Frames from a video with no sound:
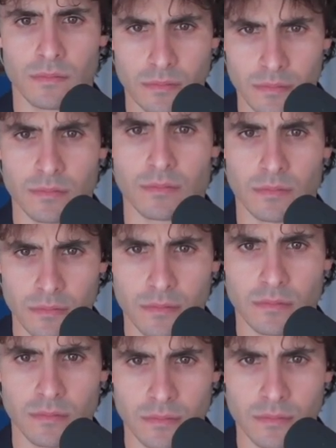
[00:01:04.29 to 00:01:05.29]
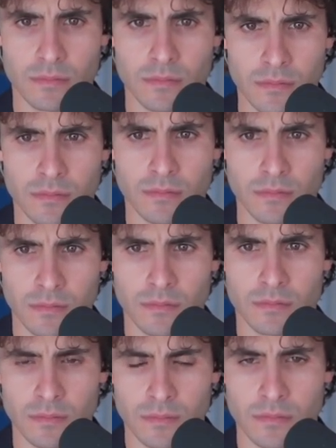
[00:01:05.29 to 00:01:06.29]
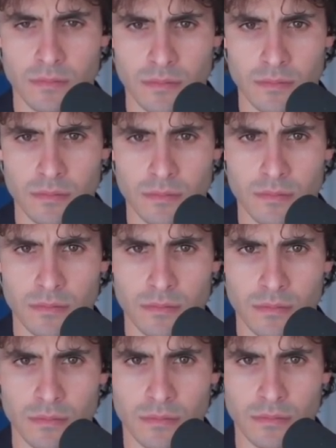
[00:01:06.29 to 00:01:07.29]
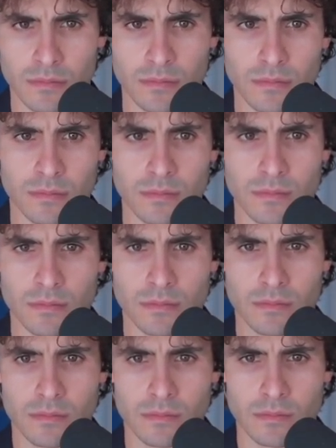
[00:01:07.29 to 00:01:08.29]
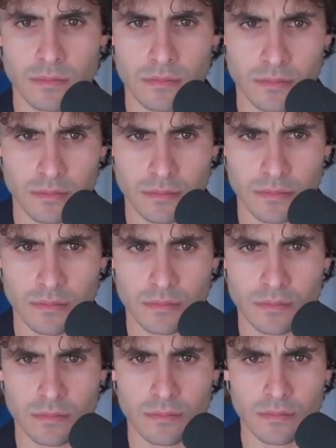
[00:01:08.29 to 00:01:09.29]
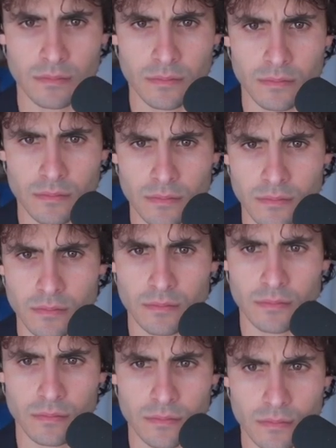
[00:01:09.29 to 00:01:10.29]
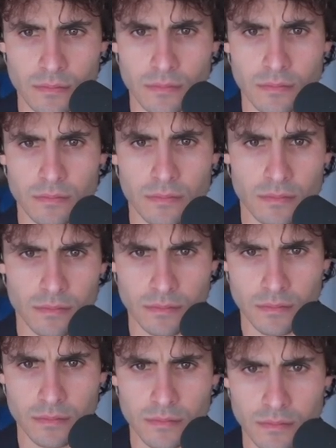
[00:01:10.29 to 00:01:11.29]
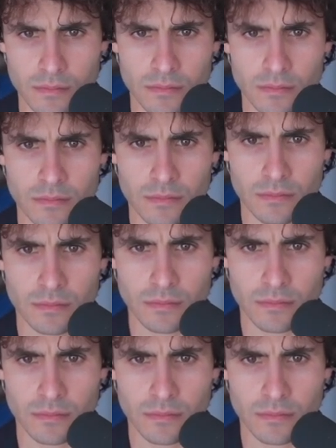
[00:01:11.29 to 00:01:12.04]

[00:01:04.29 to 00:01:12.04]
This person isn't speaking.